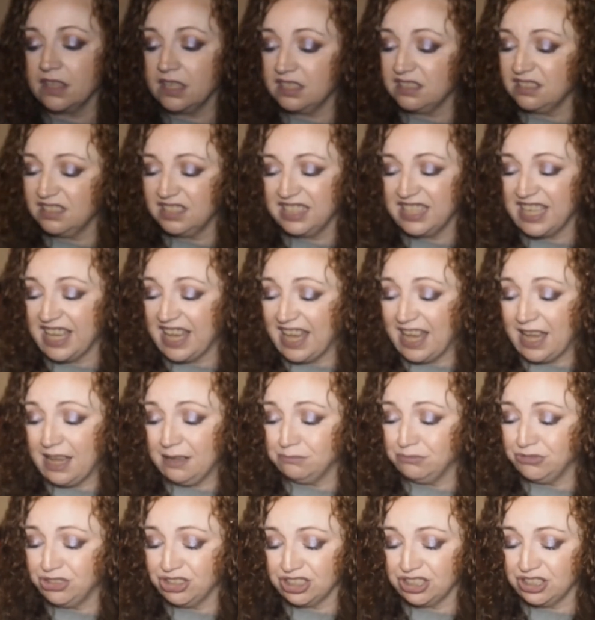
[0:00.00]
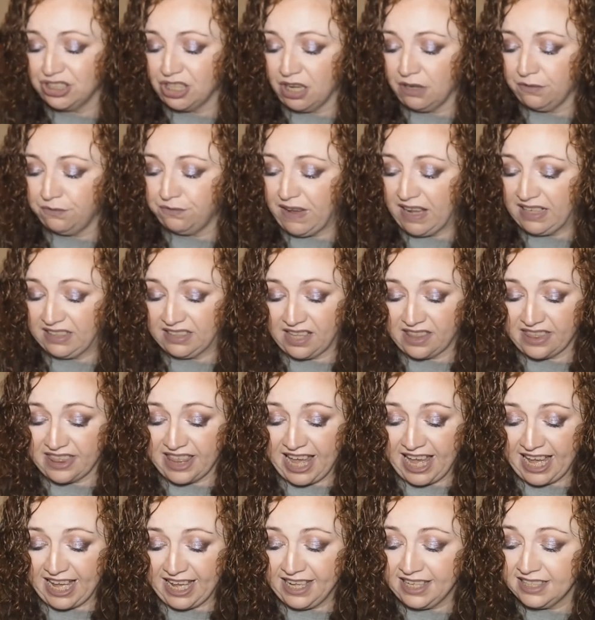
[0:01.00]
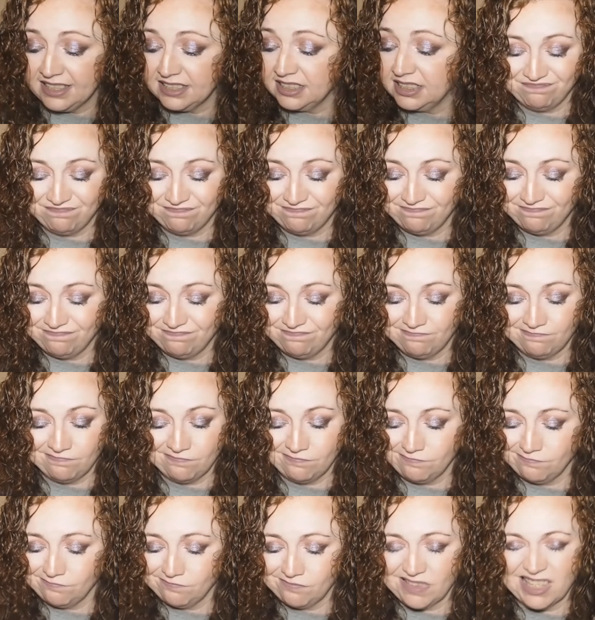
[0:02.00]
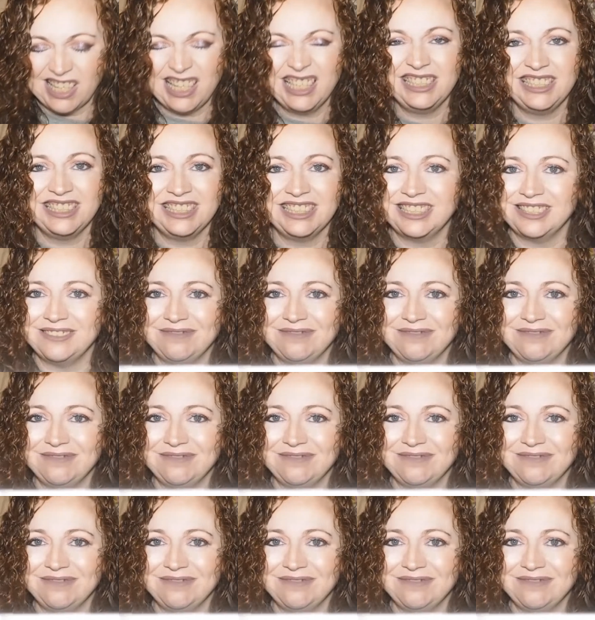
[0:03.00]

yeah, I'm just not a fan of that. It's